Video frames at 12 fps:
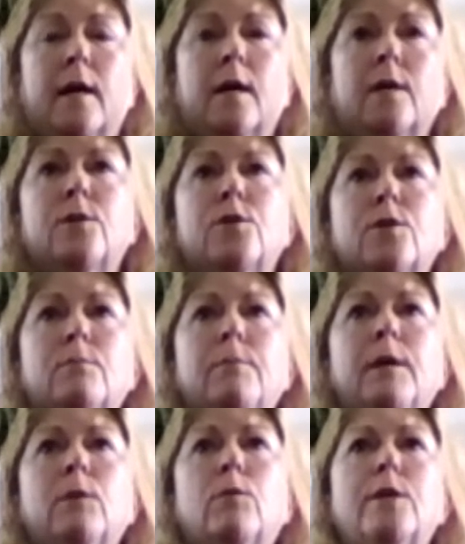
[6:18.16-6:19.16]
You shouldn't
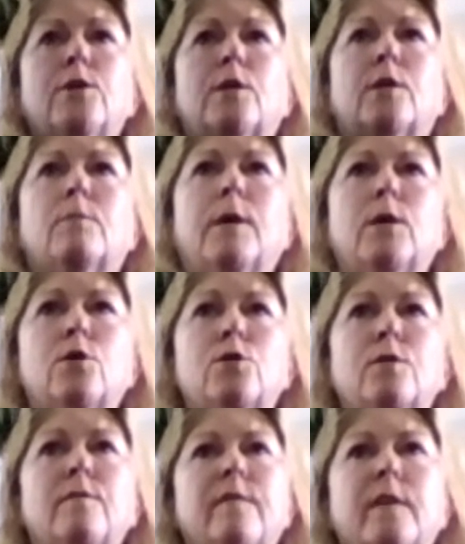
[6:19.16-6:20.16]
be rigid, but you
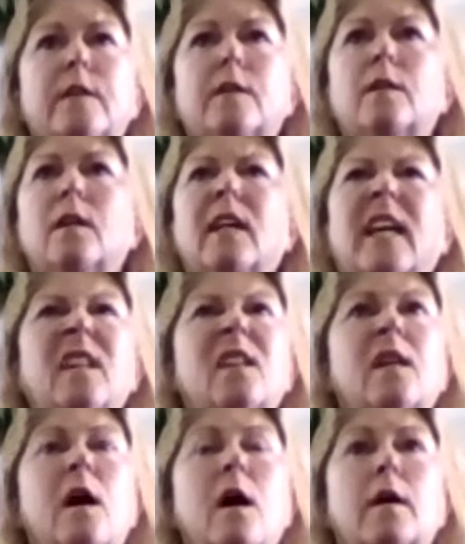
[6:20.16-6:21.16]
should feel
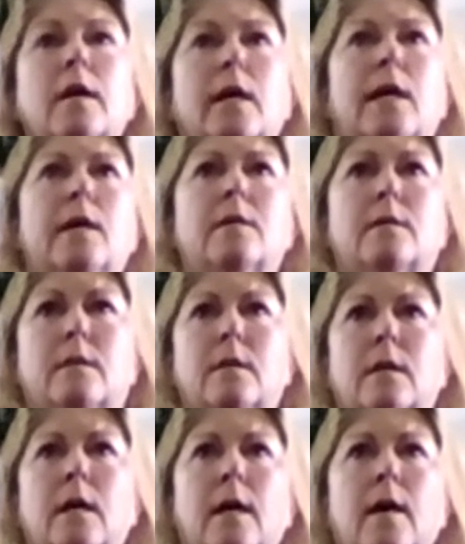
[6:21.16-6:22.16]
elongated,
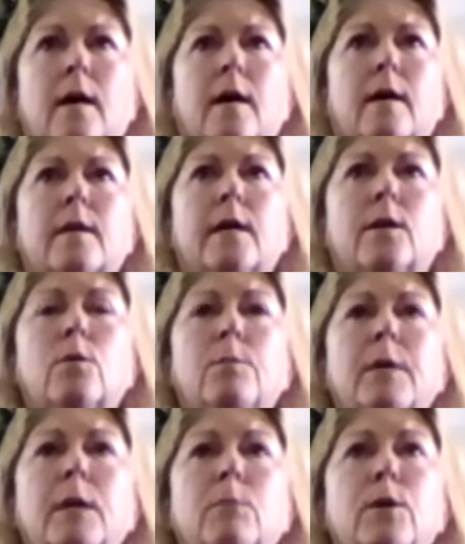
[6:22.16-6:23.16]
like you're
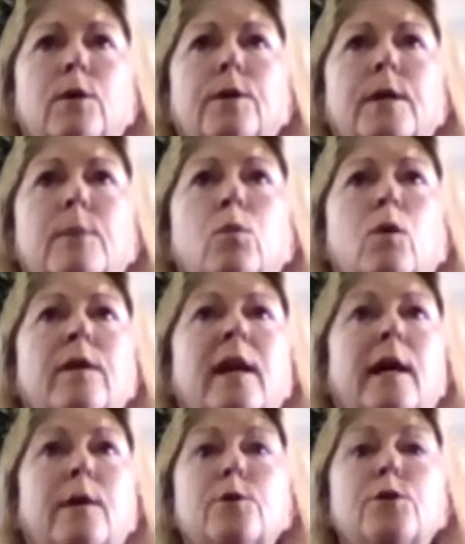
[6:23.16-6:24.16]
being pulled up with
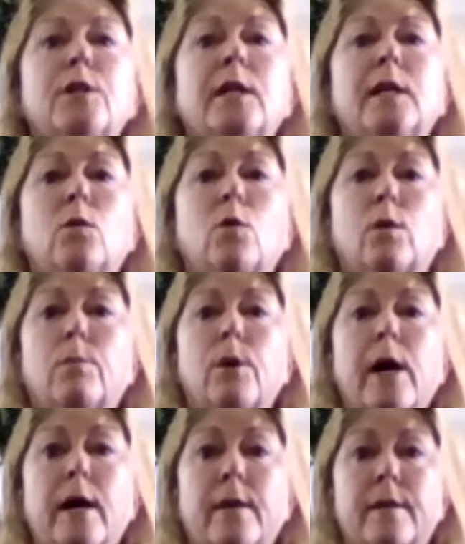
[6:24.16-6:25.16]
energy or
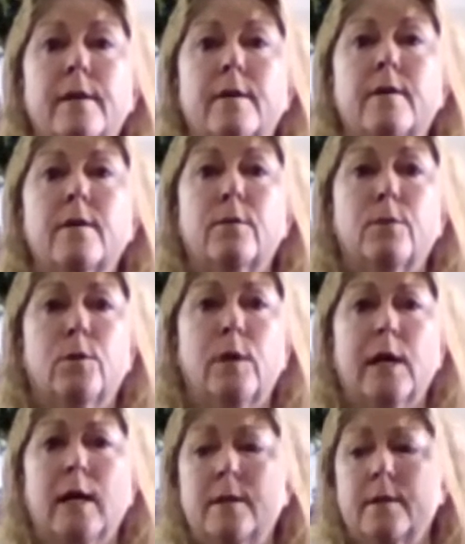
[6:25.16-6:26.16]
breath through
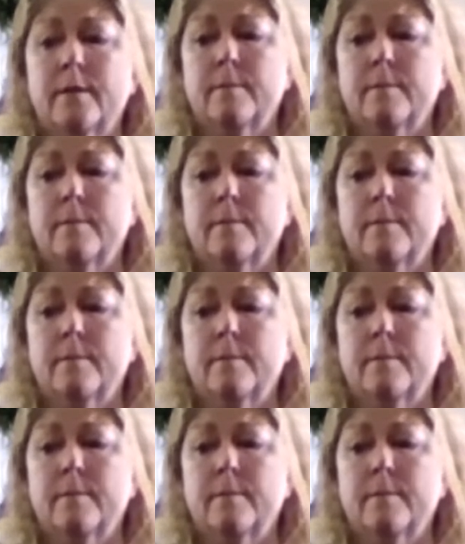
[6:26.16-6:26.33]
that.